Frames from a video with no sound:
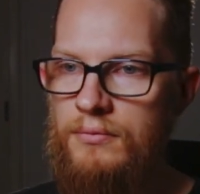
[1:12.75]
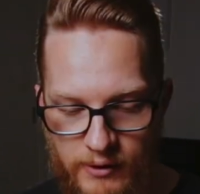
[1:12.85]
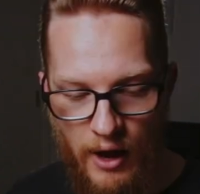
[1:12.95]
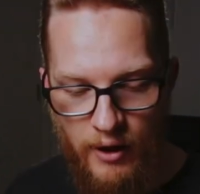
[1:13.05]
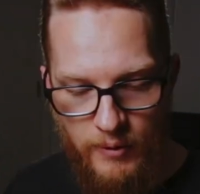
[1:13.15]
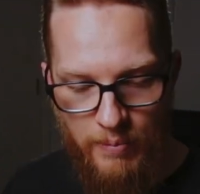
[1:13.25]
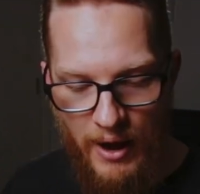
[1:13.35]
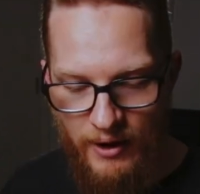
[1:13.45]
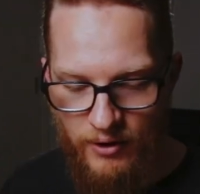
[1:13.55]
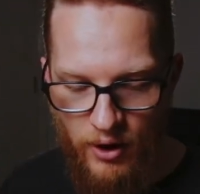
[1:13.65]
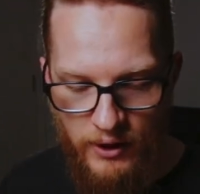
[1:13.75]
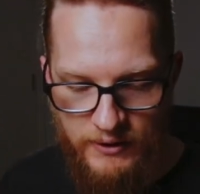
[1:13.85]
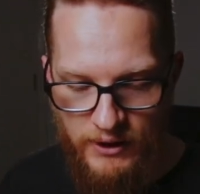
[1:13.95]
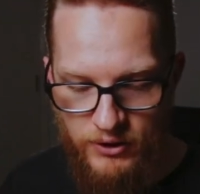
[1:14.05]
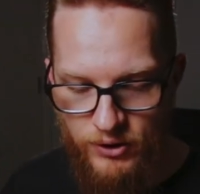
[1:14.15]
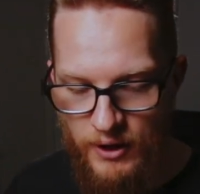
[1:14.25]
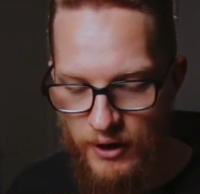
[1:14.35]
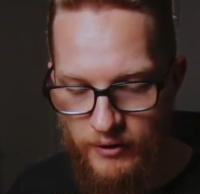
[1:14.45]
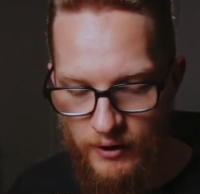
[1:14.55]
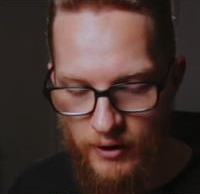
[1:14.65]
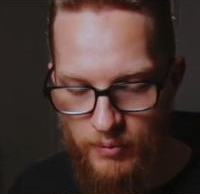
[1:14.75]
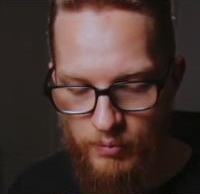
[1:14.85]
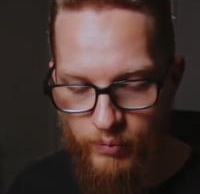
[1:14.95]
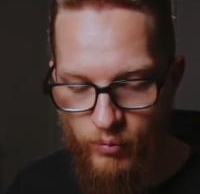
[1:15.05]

The other main kind of section that I think I'm